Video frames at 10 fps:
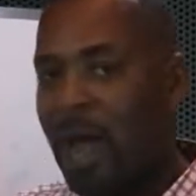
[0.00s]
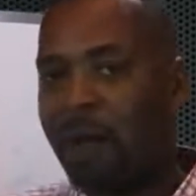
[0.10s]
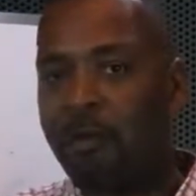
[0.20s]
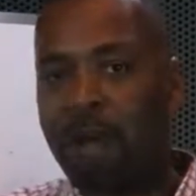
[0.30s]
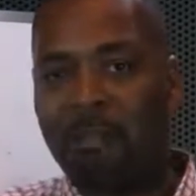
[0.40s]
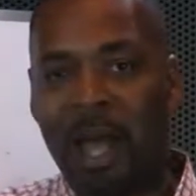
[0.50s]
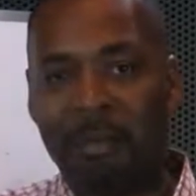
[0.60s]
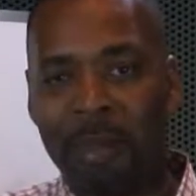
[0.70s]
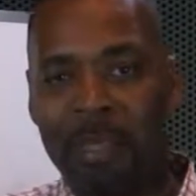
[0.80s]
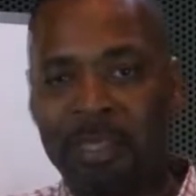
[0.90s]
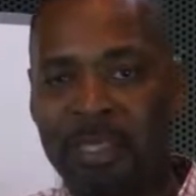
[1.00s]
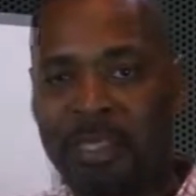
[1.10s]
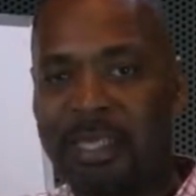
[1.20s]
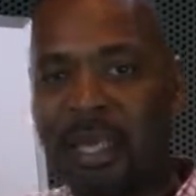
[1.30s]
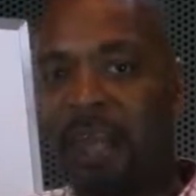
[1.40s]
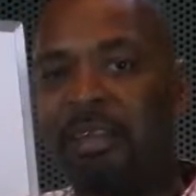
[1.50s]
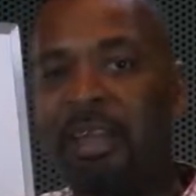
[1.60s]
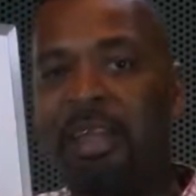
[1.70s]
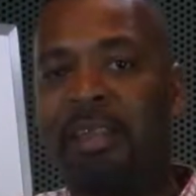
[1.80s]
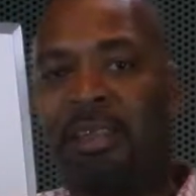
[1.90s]
I run my business is that
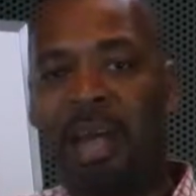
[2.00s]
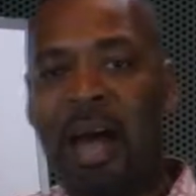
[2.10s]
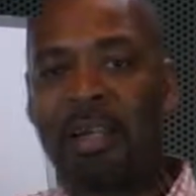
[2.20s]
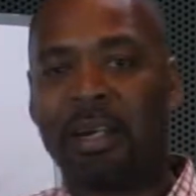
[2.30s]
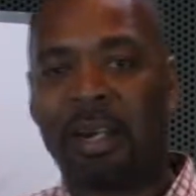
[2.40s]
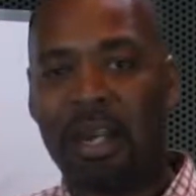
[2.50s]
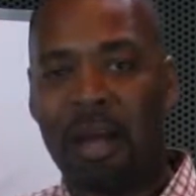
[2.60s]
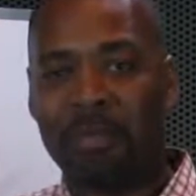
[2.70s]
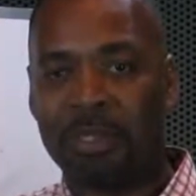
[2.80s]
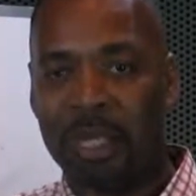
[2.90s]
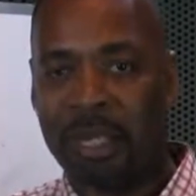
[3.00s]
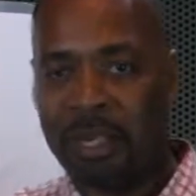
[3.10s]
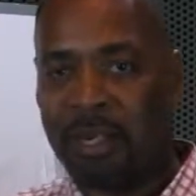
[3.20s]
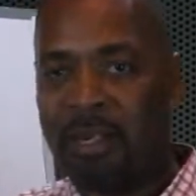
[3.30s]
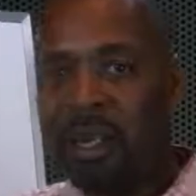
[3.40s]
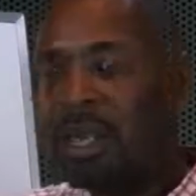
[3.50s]
every dollar that comes in,